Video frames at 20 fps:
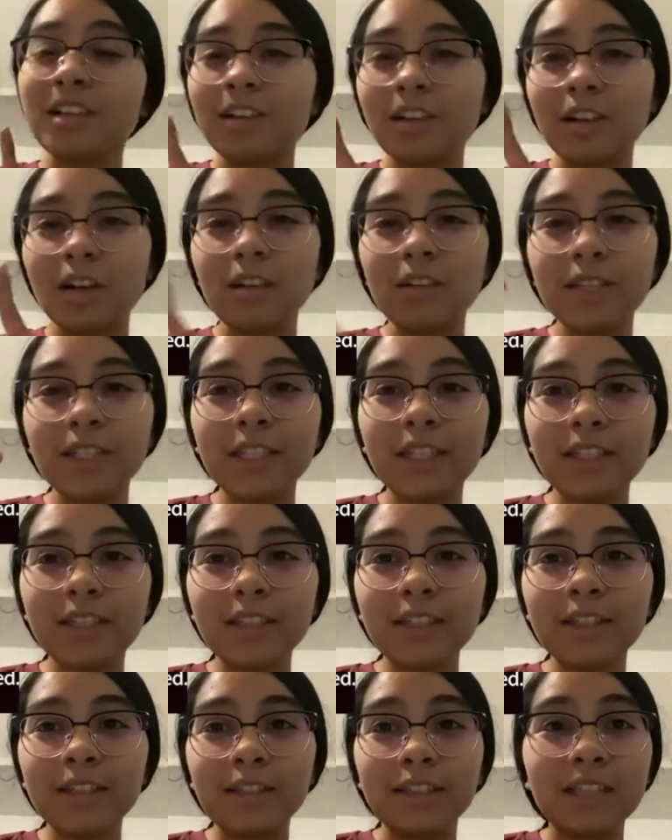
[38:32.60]
I'll link
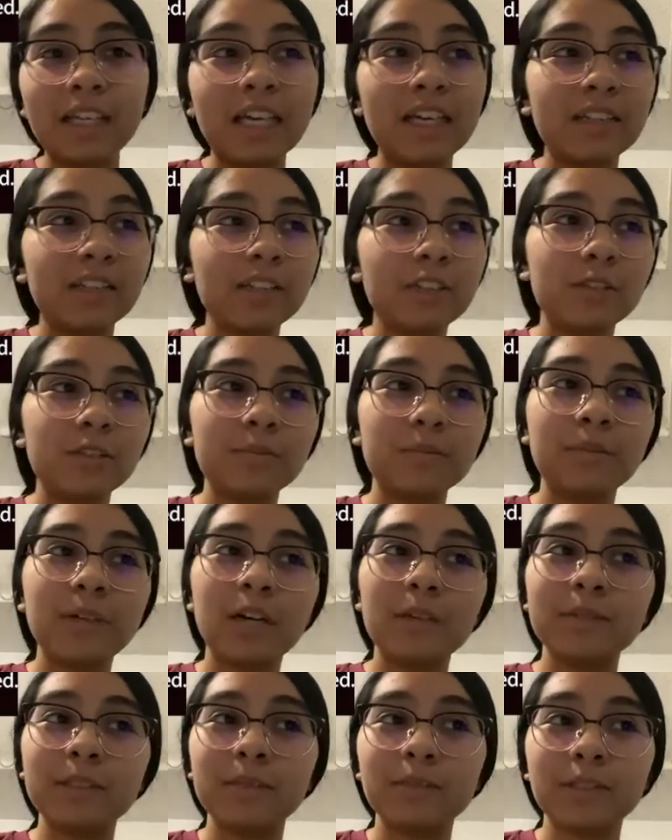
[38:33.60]
it, and there'll
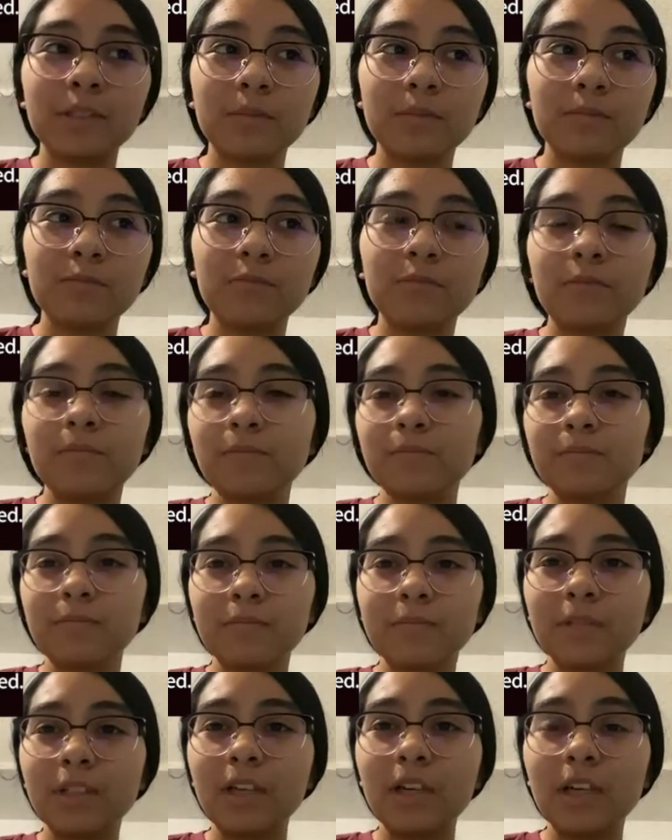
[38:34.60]
probably be
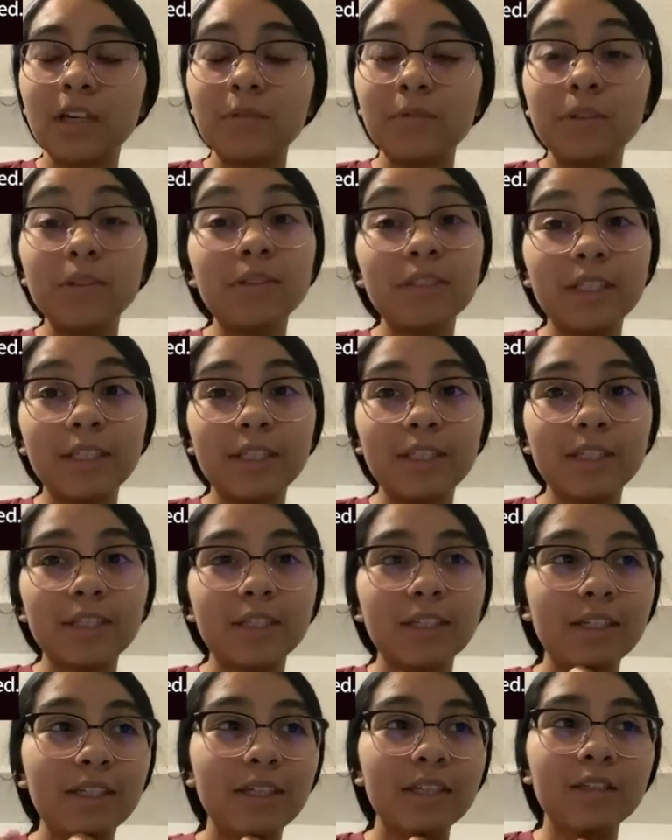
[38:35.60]
I will link
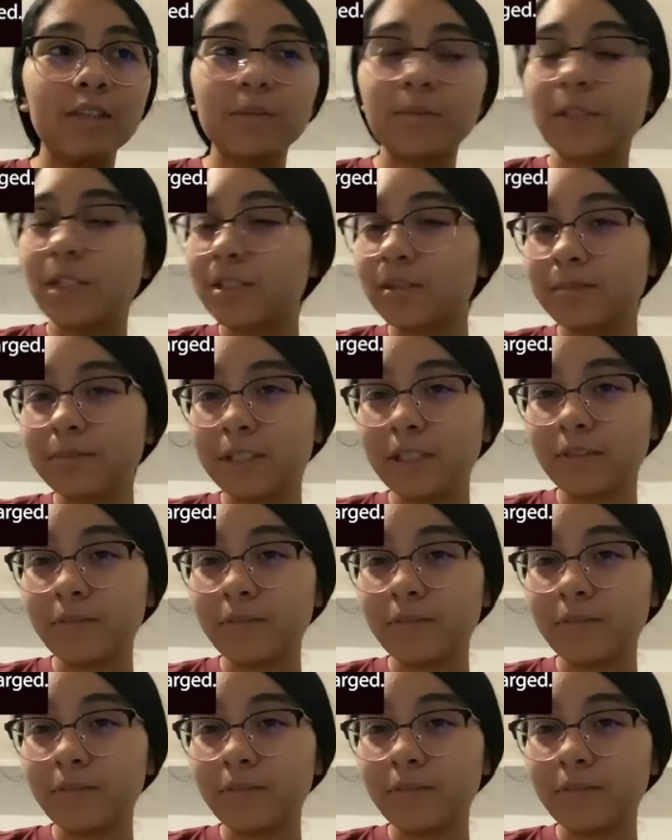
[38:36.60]
it, and there will probably be a